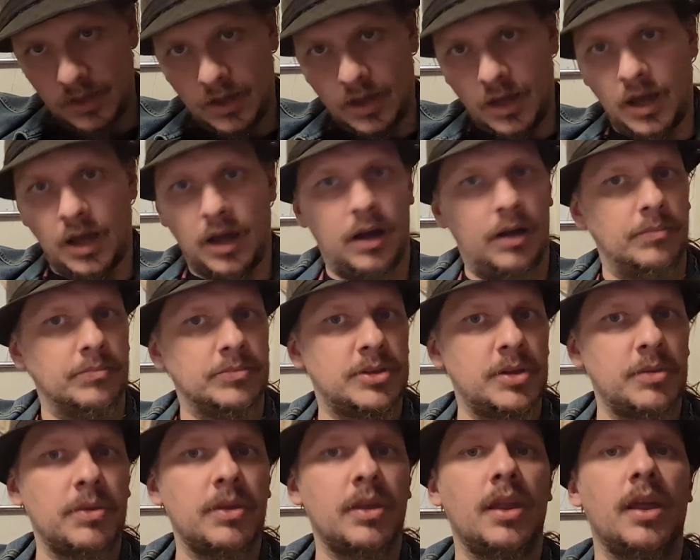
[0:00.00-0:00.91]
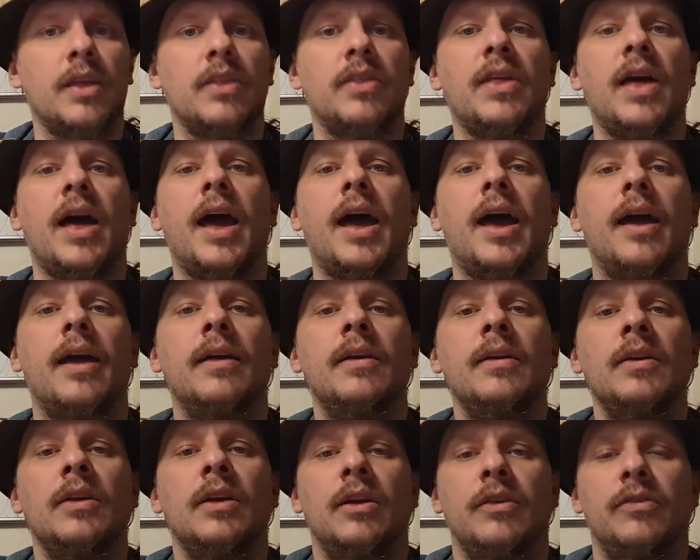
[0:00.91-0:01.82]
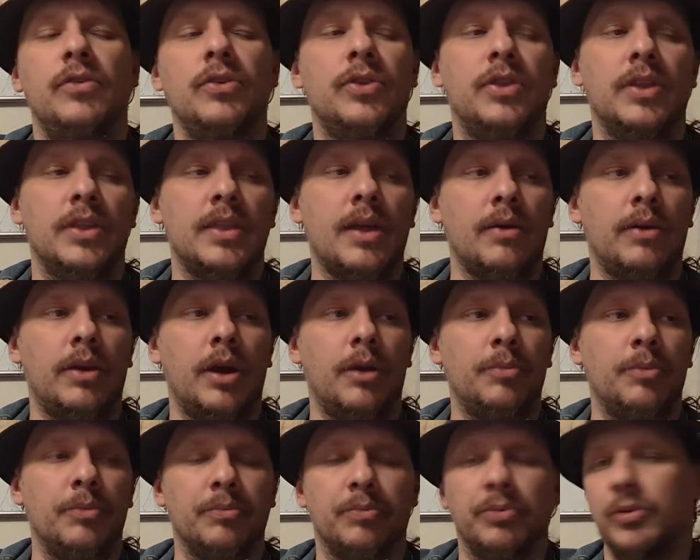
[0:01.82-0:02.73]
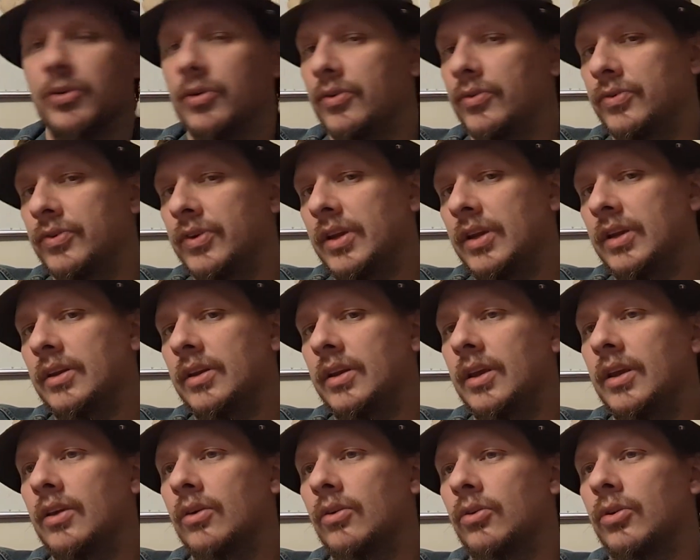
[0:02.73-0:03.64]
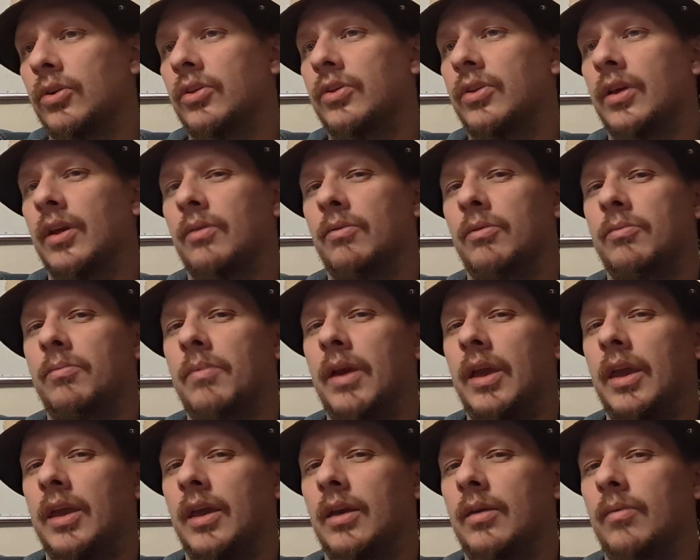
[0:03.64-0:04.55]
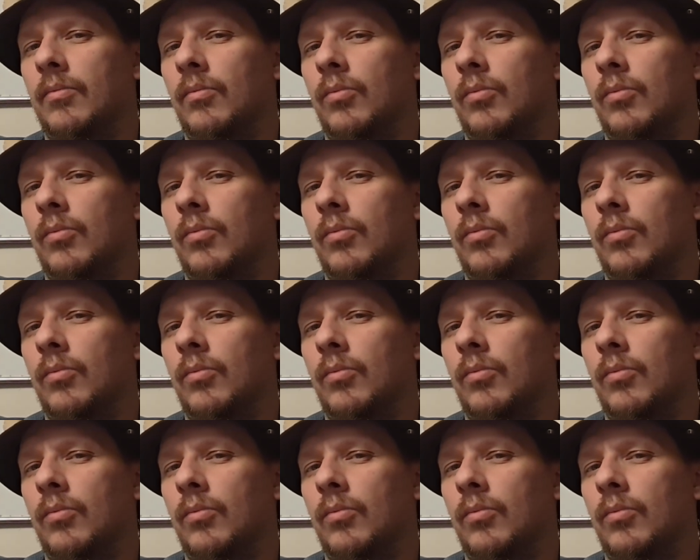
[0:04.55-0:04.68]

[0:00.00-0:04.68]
Something like that. If you think that would help improve D&D, or do you think it would make it